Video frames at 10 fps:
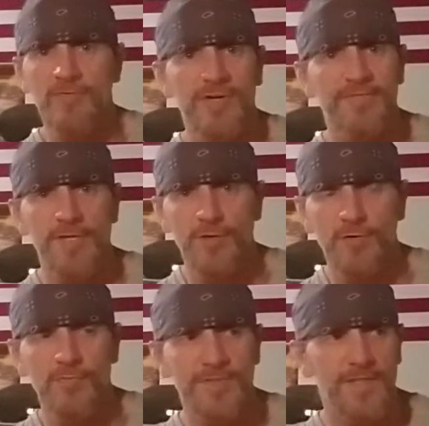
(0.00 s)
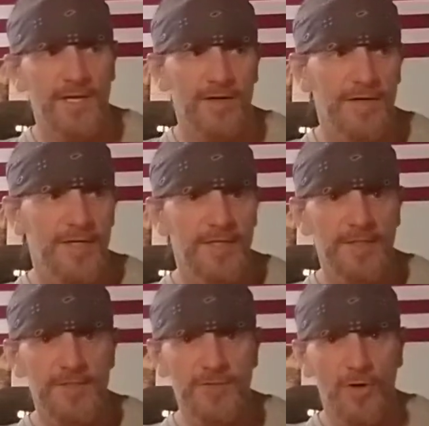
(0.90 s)
even knew it was there.
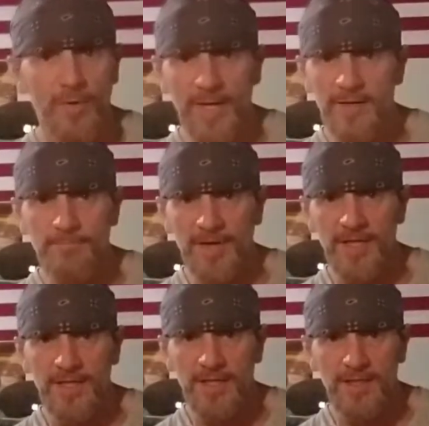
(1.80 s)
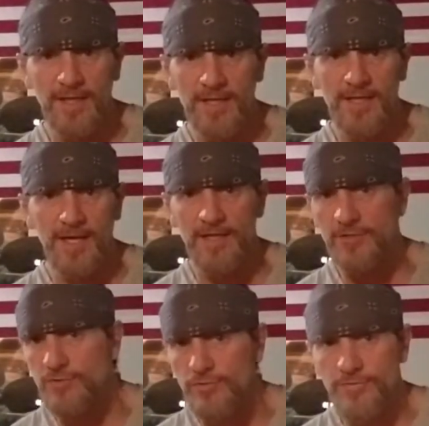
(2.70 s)
So anybody, any kind of
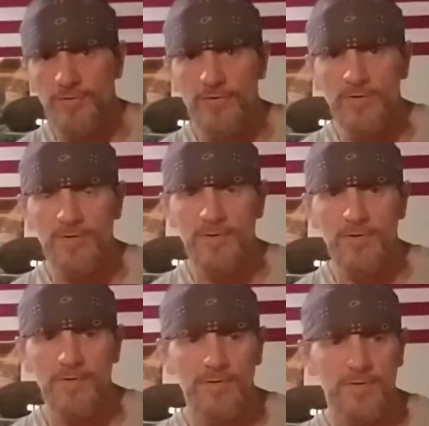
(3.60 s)
truther or